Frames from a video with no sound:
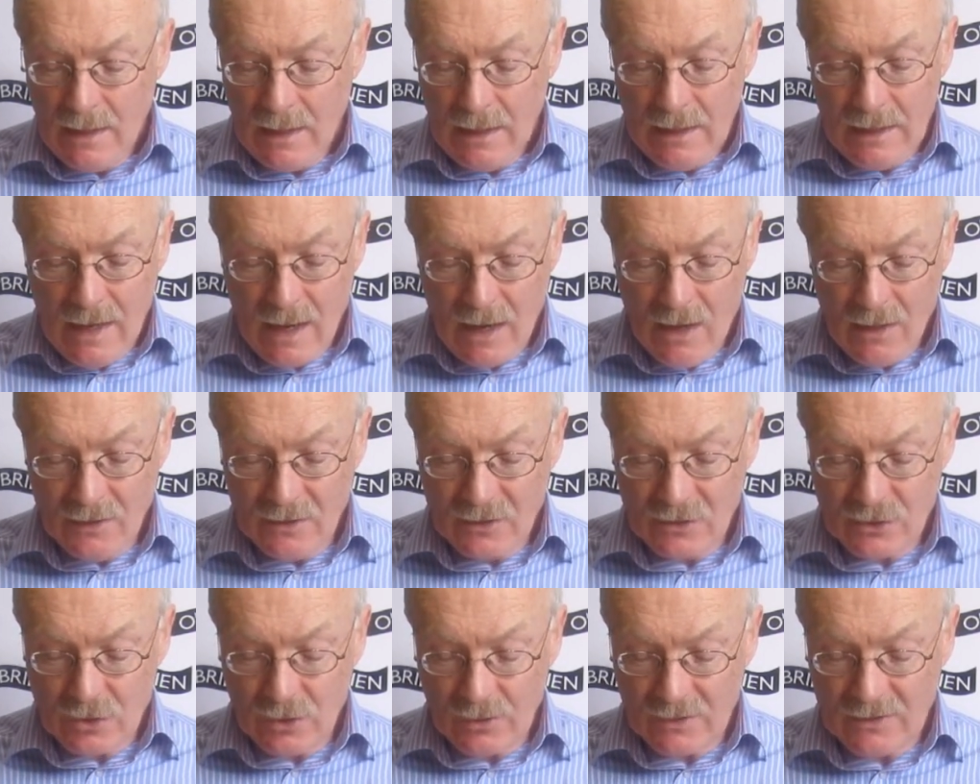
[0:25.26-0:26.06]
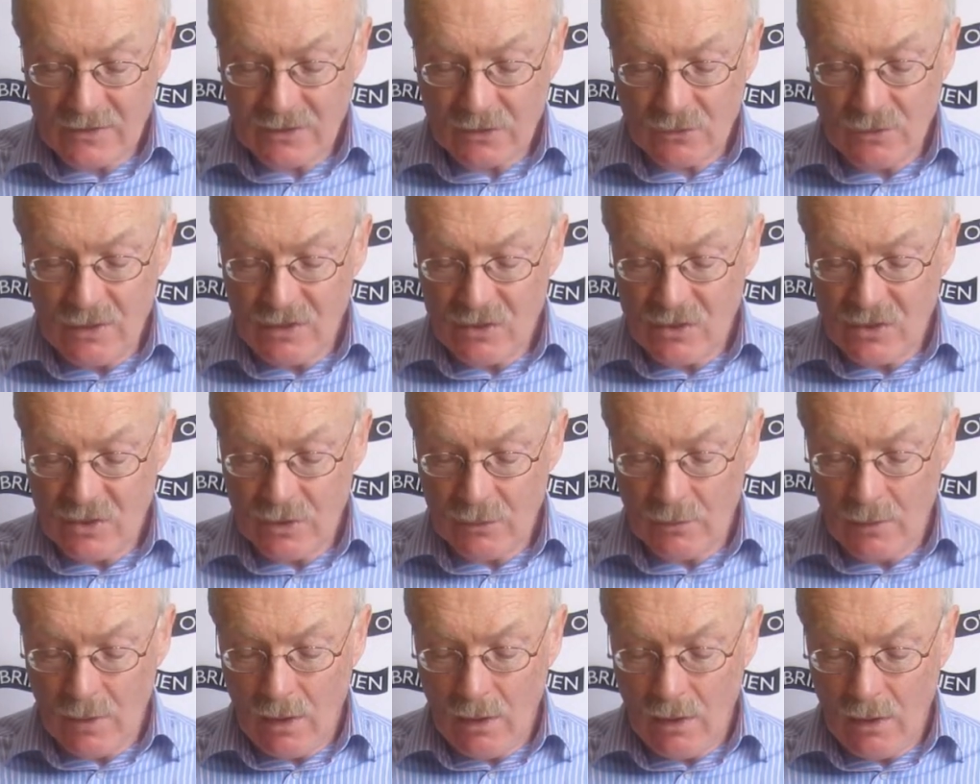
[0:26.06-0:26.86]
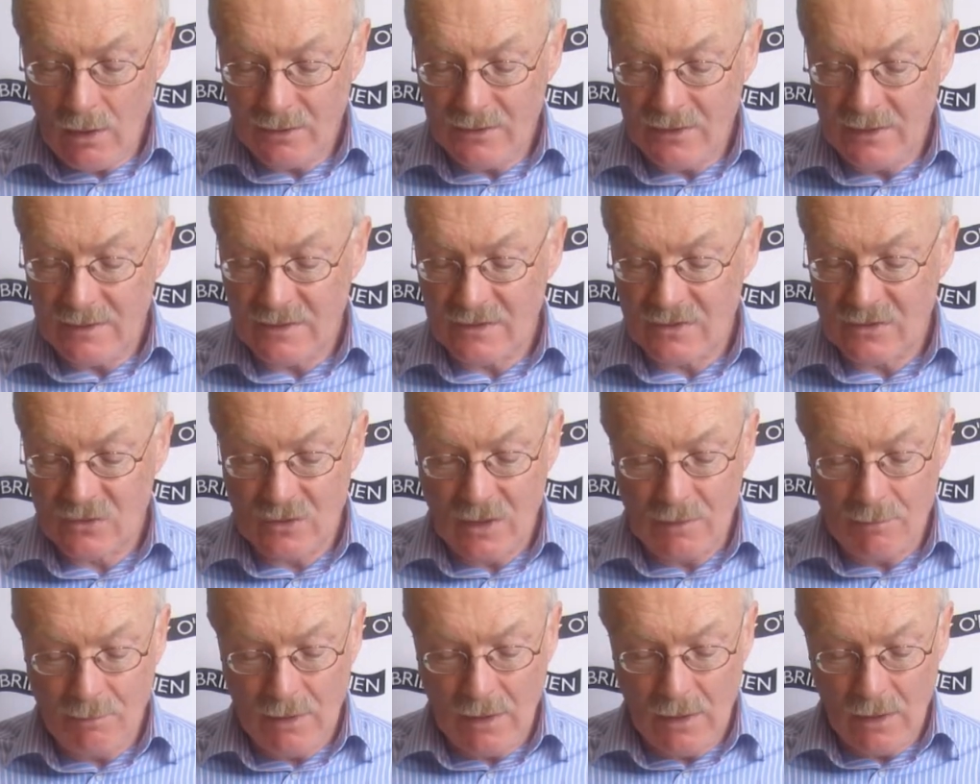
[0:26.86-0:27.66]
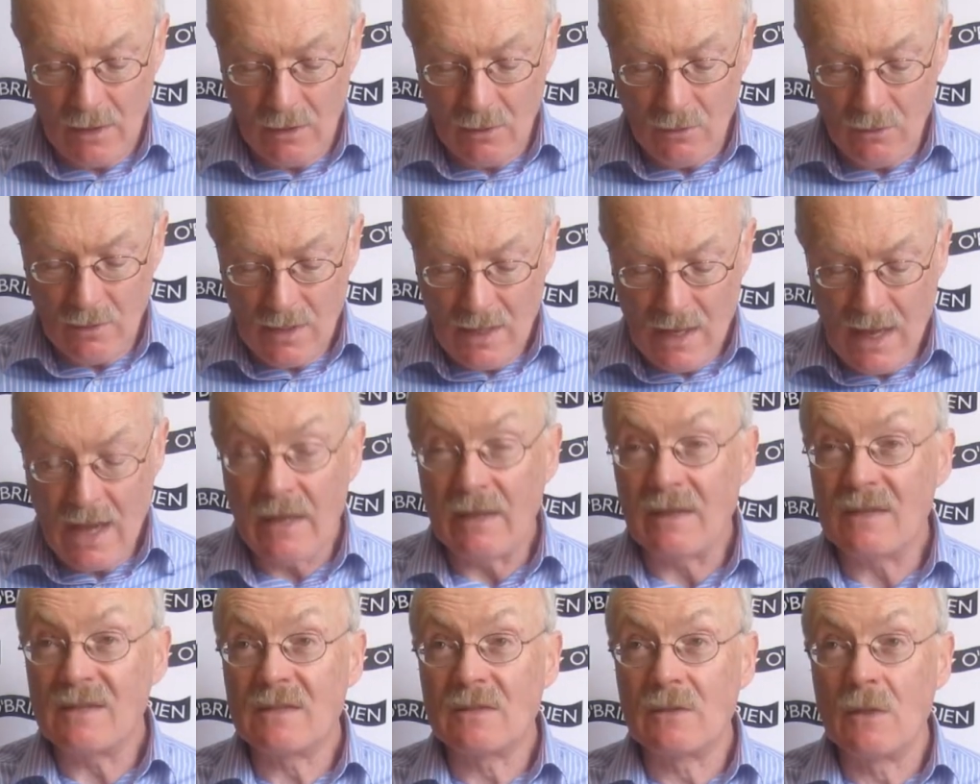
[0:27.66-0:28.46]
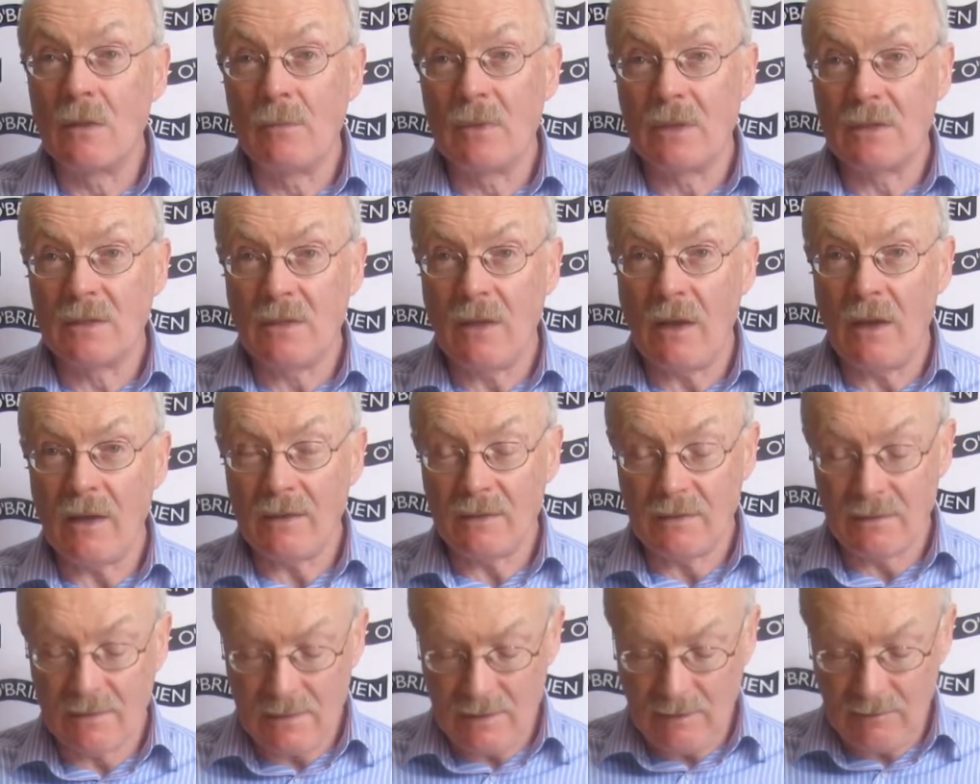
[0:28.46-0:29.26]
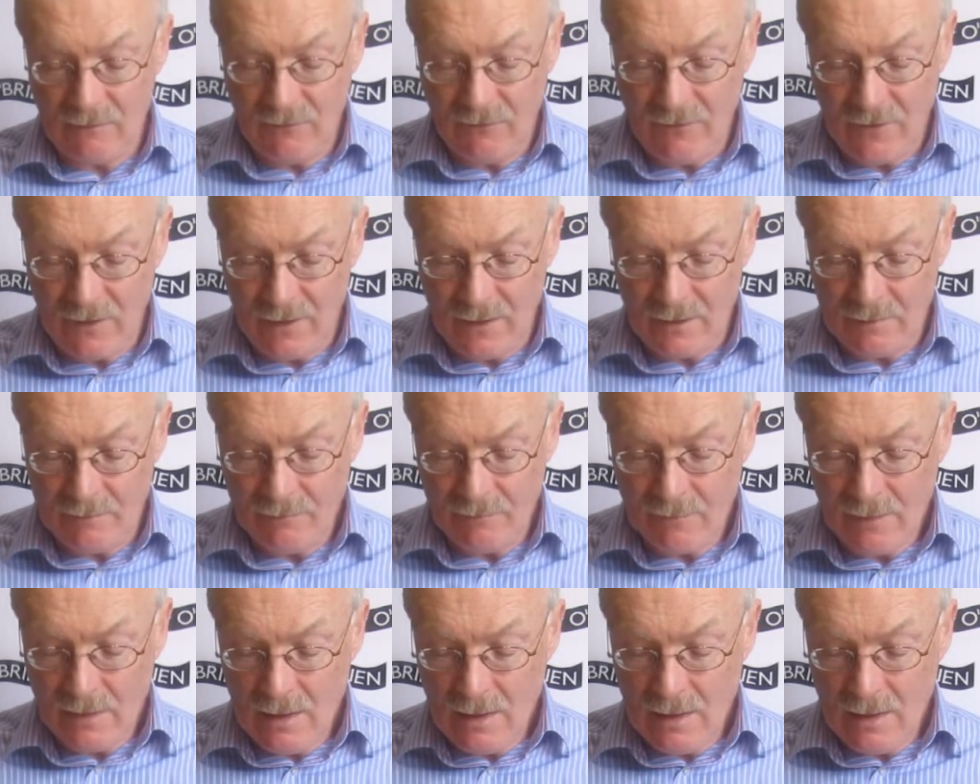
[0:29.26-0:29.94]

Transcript: He heard the truck screeching to a halt in the street below and his stomach tightened in fear.